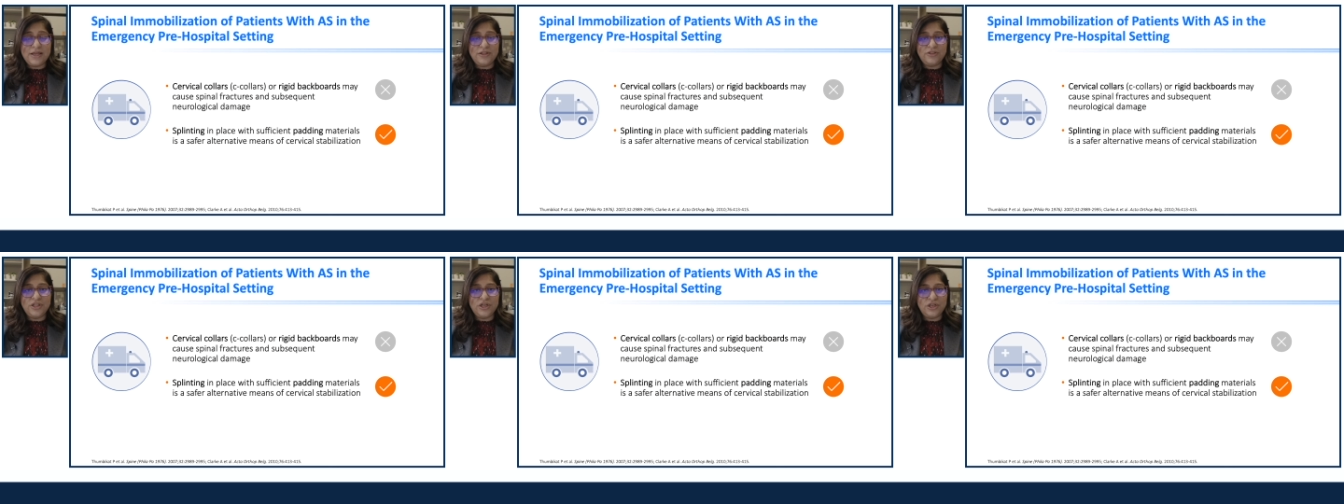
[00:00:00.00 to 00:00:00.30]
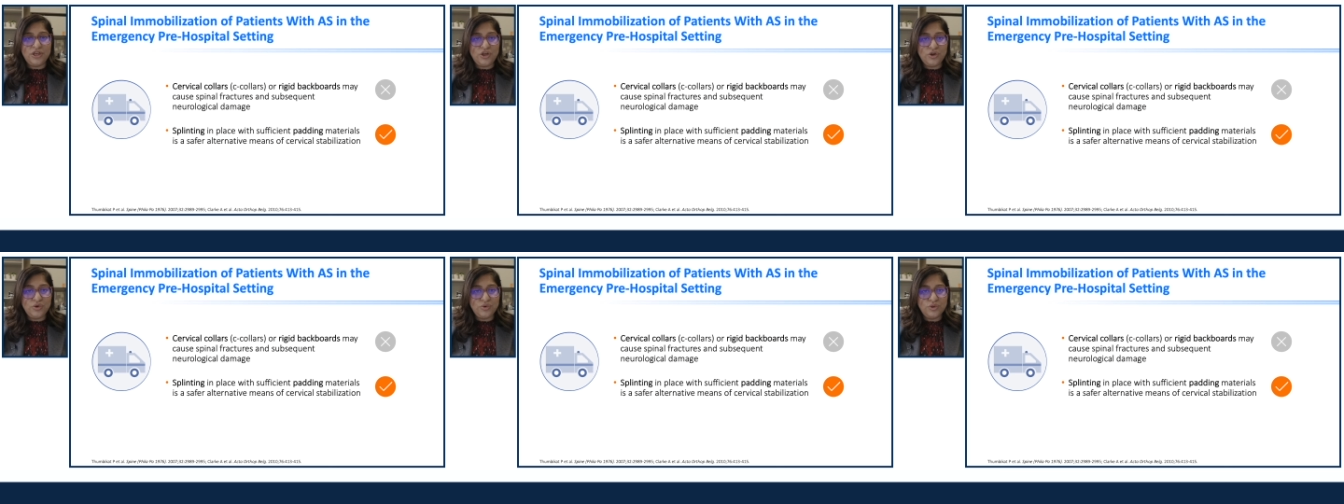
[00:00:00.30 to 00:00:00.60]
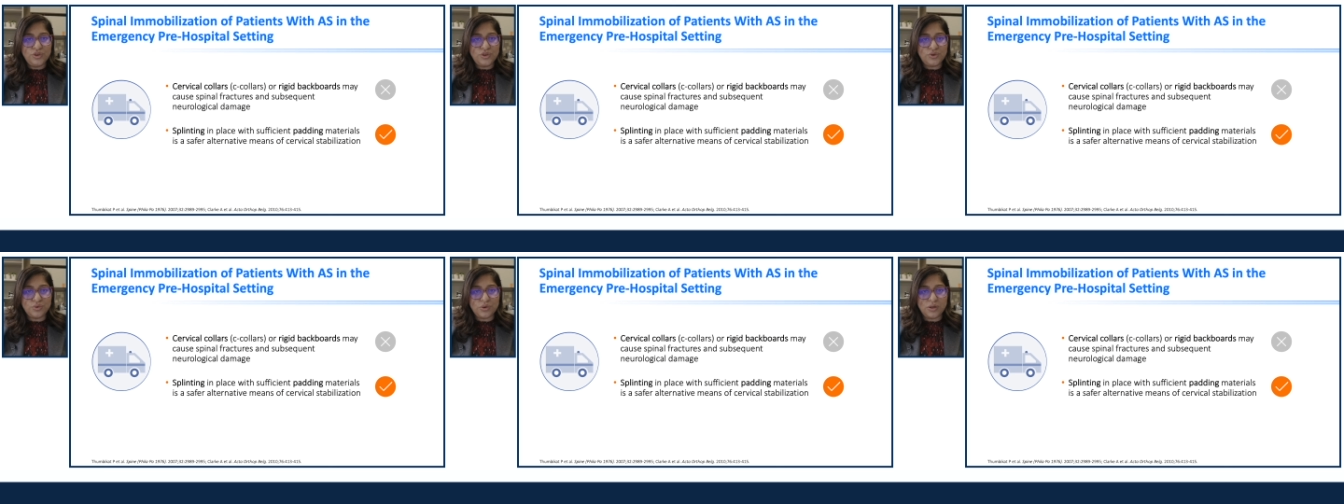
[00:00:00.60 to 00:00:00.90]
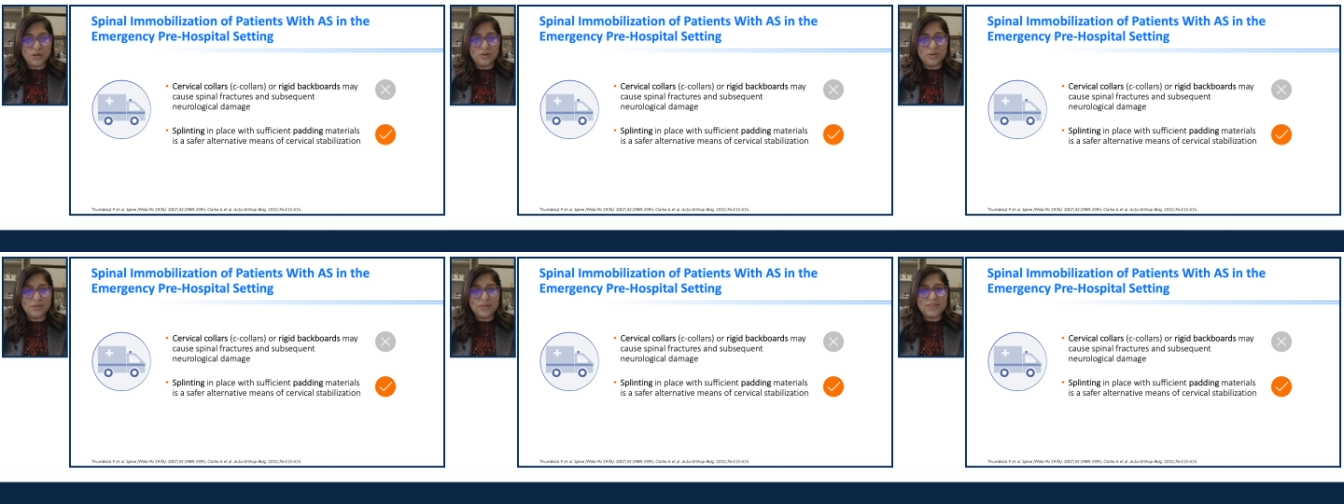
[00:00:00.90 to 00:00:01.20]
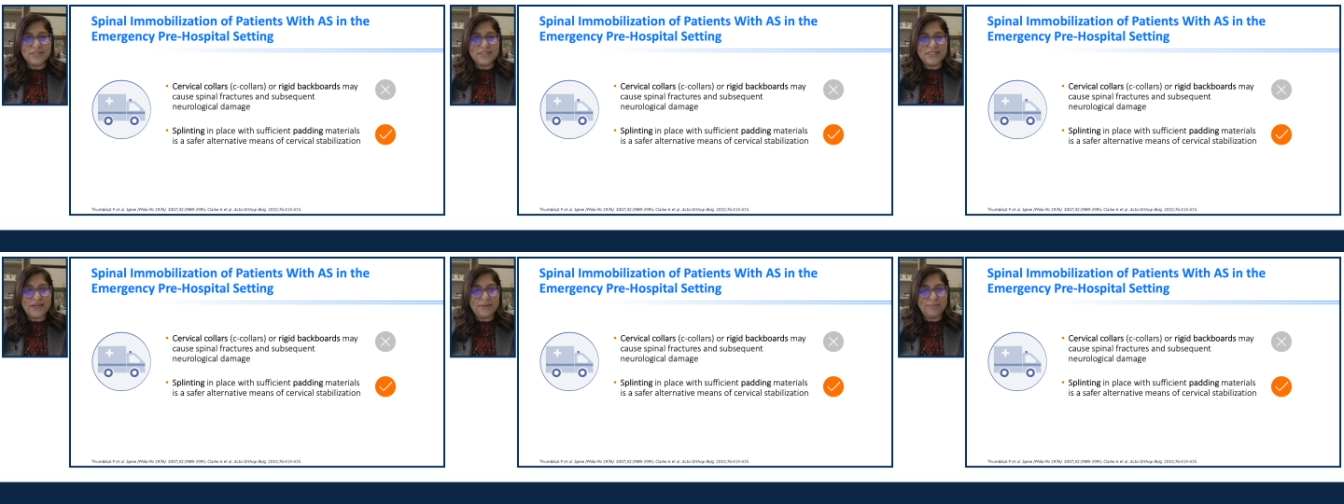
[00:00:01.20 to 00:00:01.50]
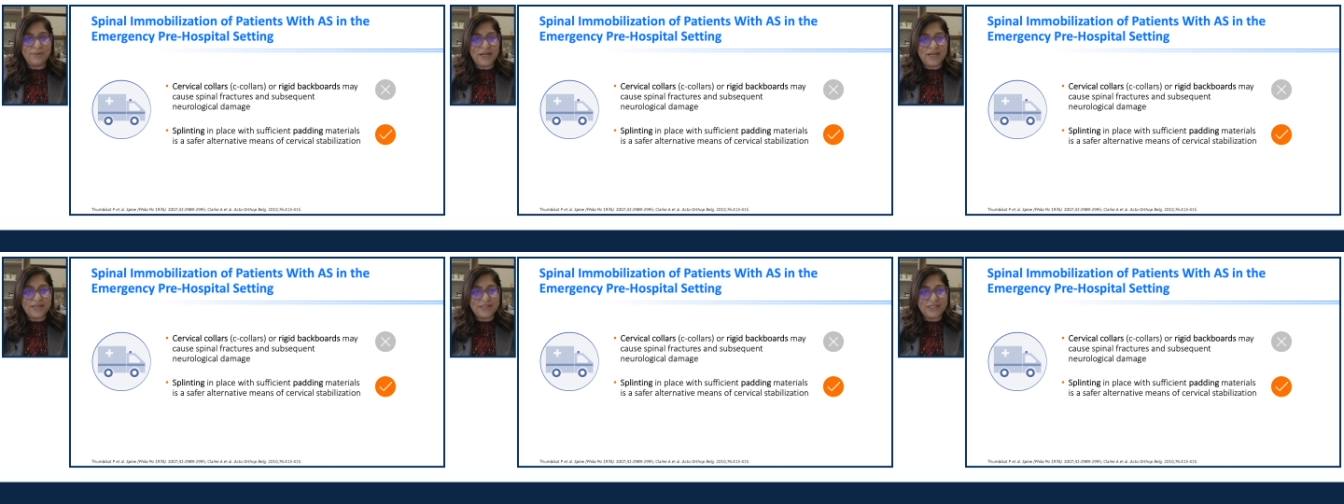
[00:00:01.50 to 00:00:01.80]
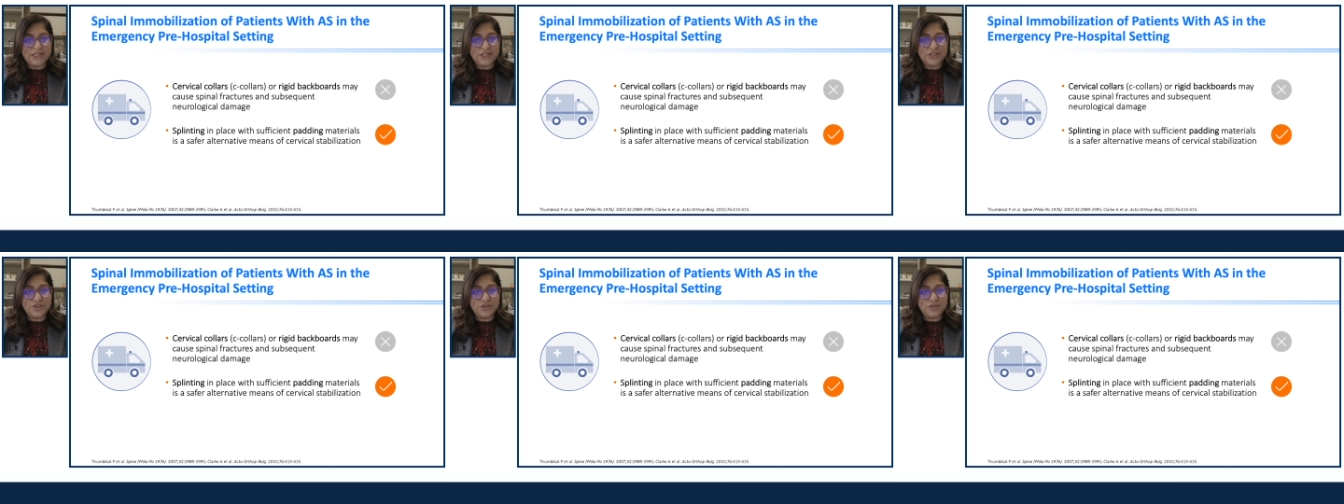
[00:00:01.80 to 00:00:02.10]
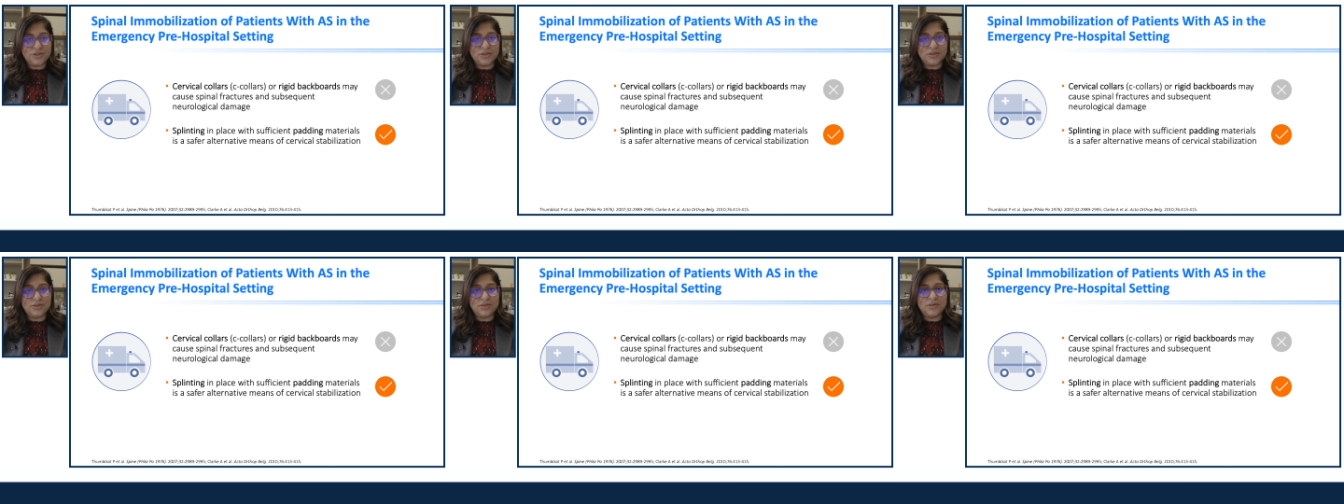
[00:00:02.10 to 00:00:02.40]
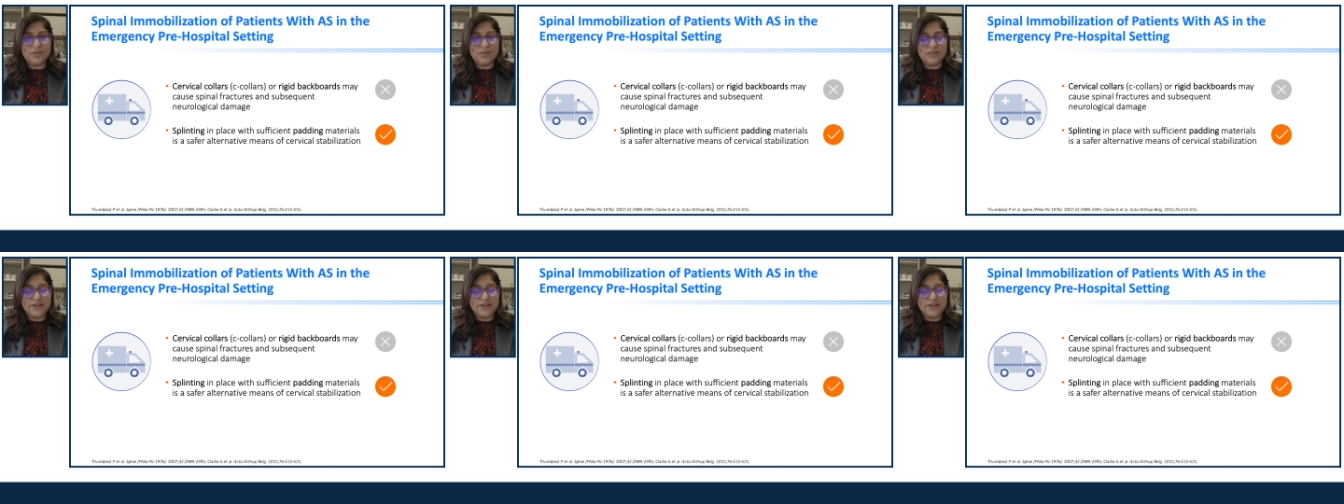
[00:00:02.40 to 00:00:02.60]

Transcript: The usual stabilization